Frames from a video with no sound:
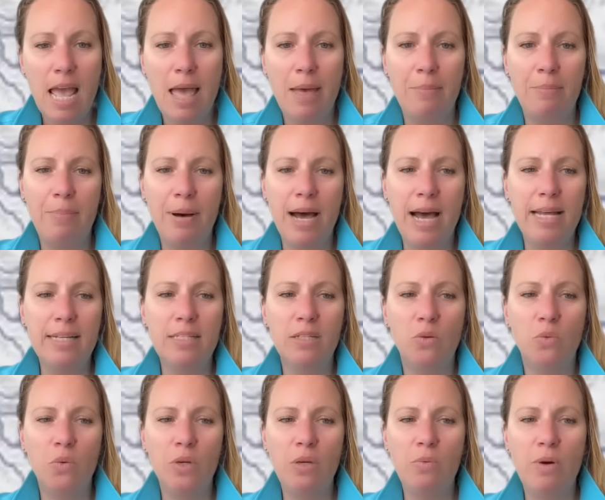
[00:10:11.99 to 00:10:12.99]
but
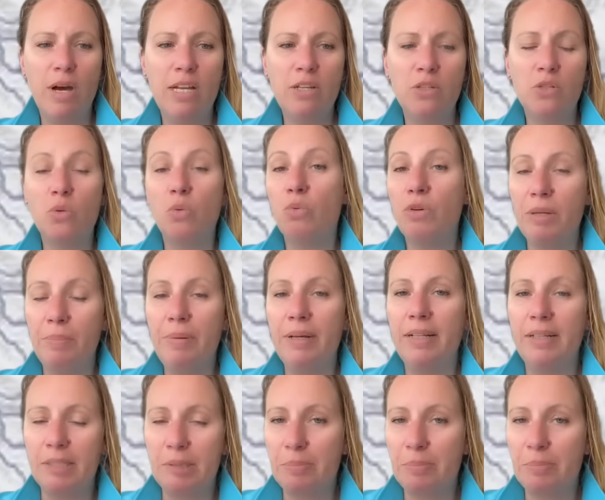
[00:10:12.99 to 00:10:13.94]
we want to rebuild